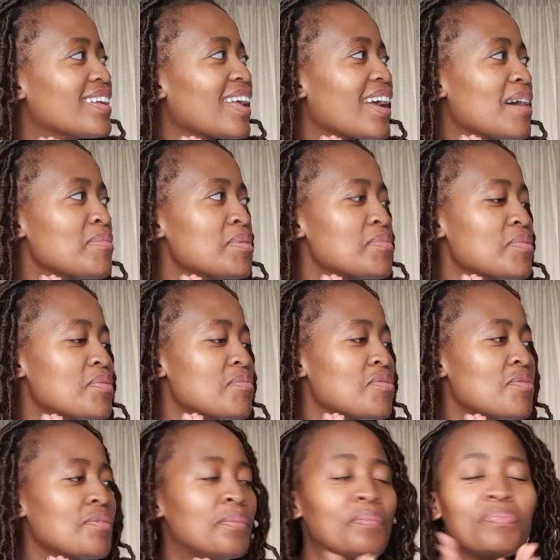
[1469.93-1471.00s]
Tami
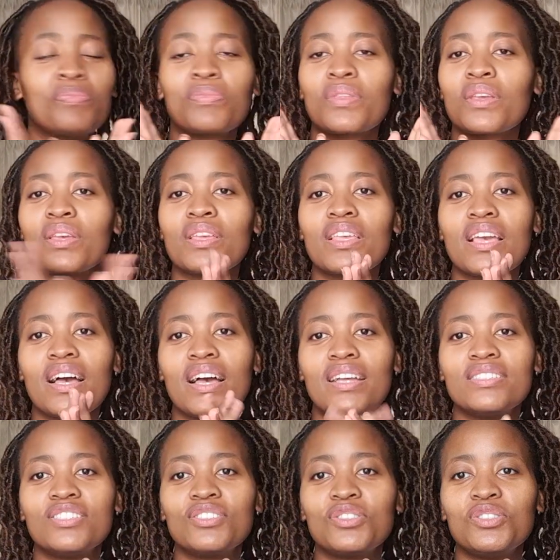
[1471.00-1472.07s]
Momo. Yeah,
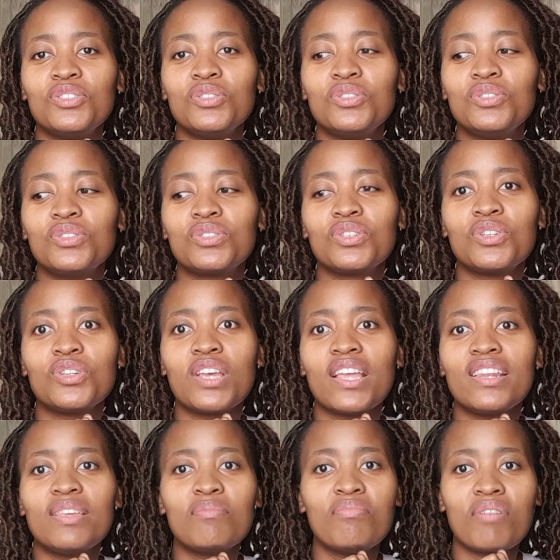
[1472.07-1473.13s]
just use
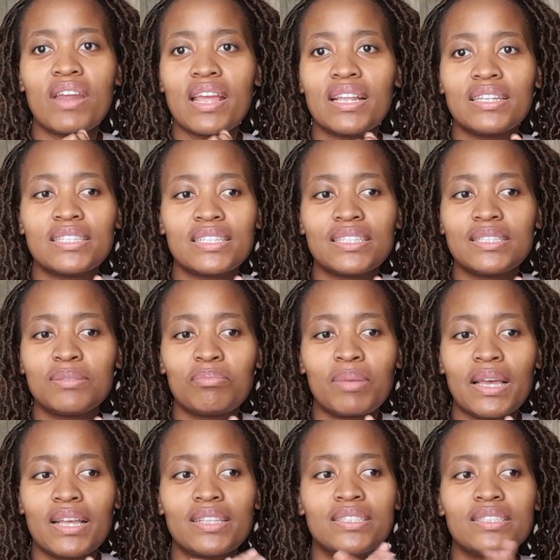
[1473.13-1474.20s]
any branded
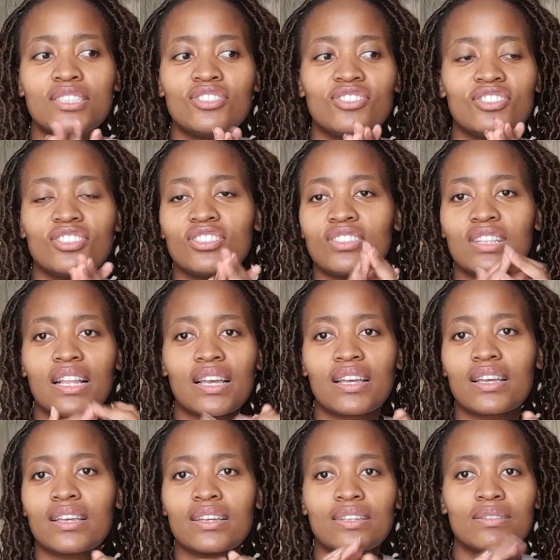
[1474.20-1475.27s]
pads. It's just
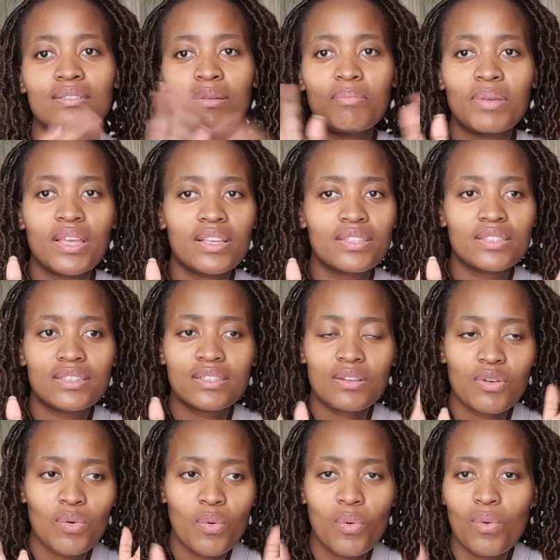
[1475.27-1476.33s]
like the biggest
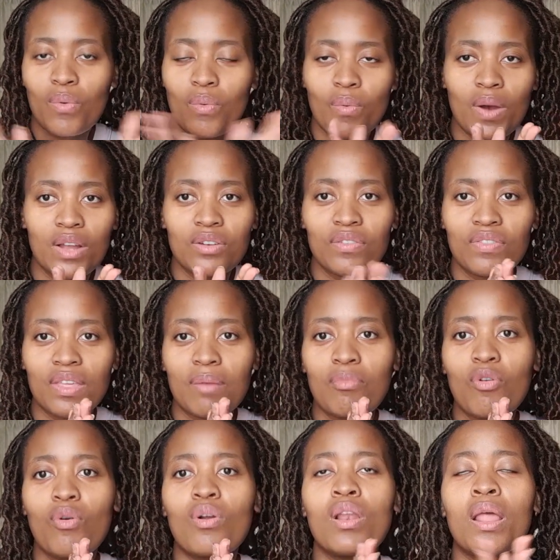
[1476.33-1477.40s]
one of them
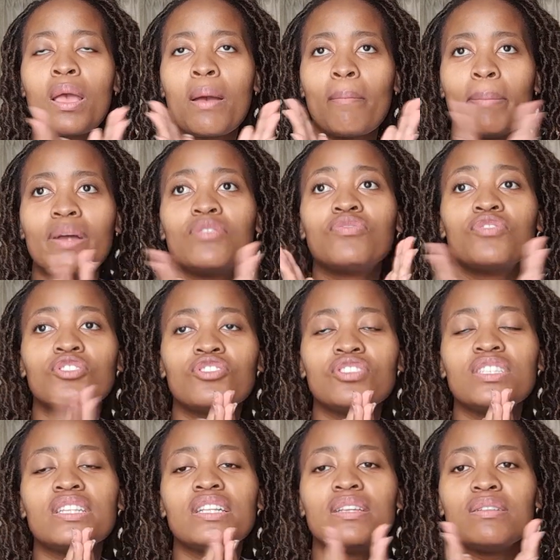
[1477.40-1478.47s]
all. But
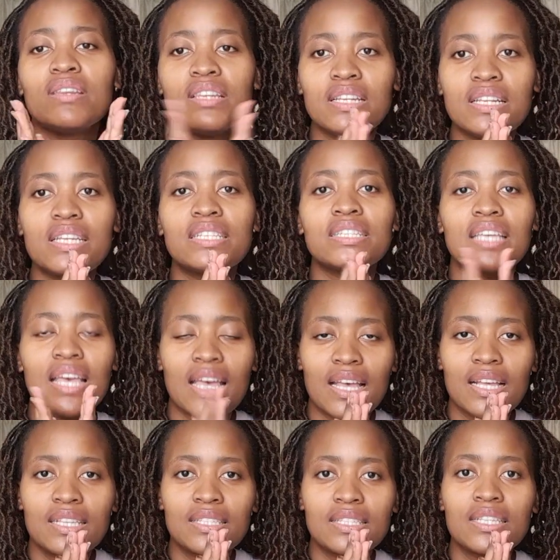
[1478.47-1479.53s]
fortunately, Lilith
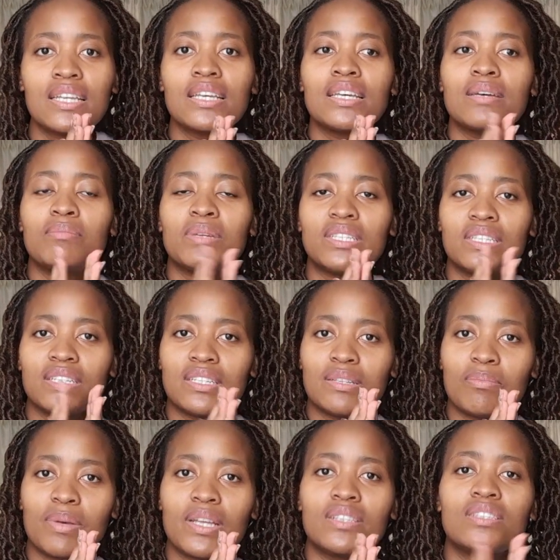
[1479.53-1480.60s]
has maternity
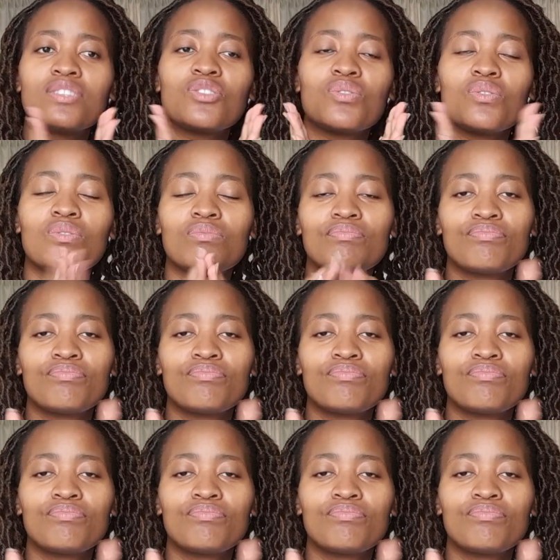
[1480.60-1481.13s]
pads, so